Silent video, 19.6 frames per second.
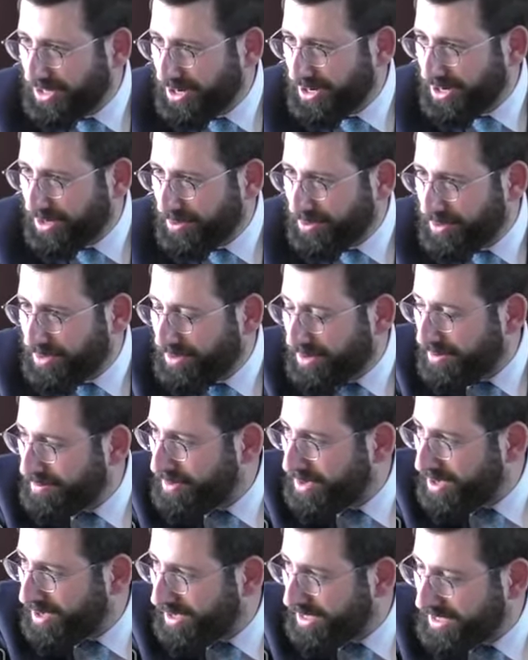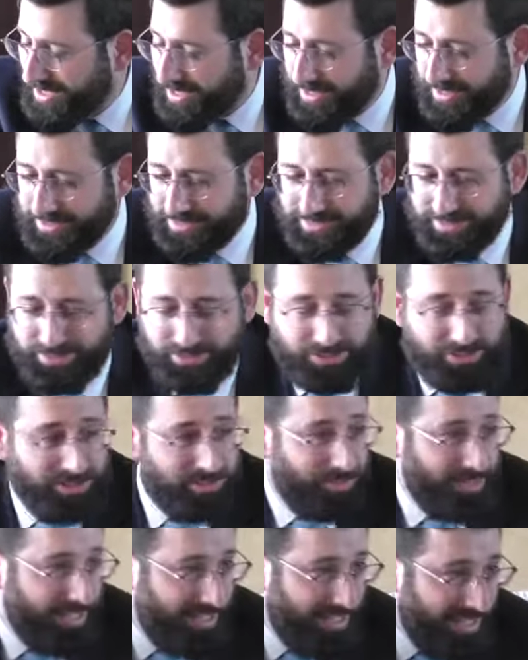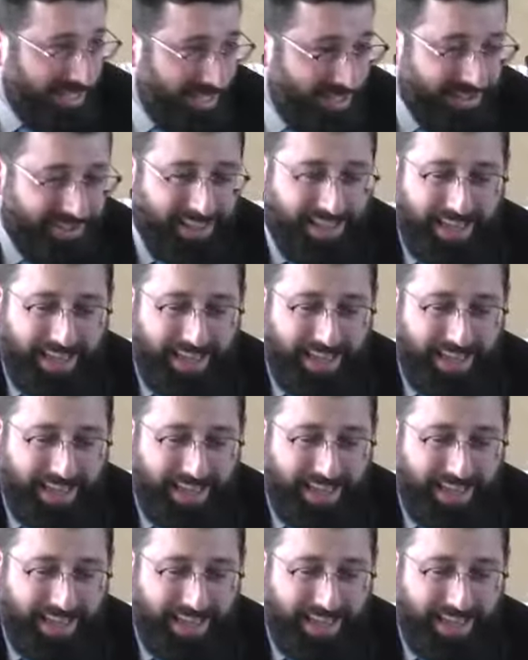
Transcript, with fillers: Aruch where the Ramah is speaking,